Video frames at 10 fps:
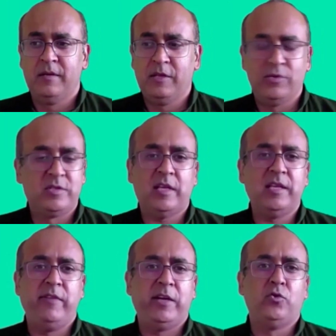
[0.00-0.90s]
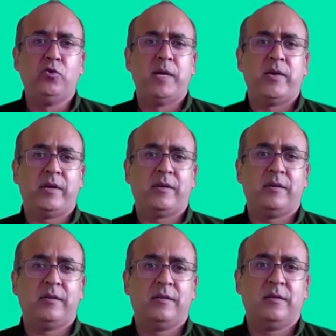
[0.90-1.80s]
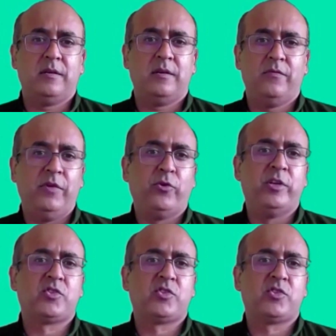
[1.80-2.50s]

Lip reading: there was nothing we could do about it. We couldn't